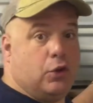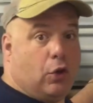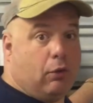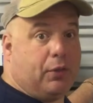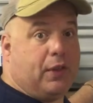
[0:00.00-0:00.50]

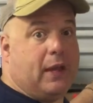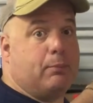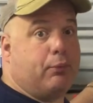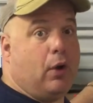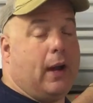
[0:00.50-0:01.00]

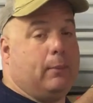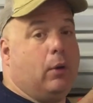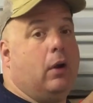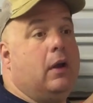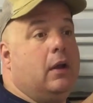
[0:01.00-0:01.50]
urethane
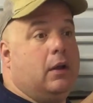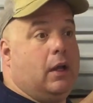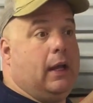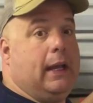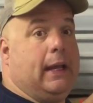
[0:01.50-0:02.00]
primer.
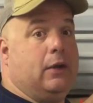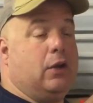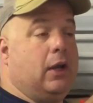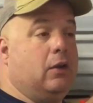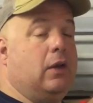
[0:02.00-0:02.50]

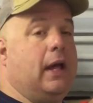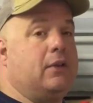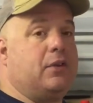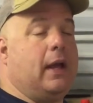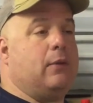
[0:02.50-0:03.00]
And a lot
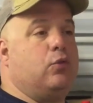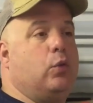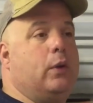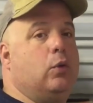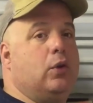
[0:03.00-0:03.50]
of times
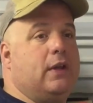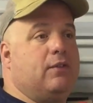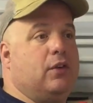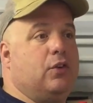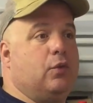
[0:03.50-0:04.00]
we will
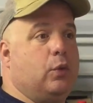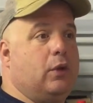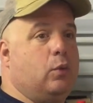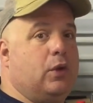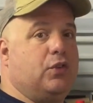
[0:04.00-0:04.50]

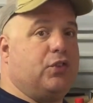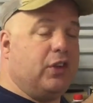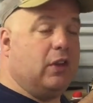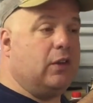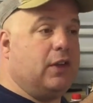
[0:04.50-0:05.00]
we
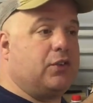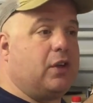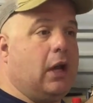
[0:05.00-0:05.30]
seal these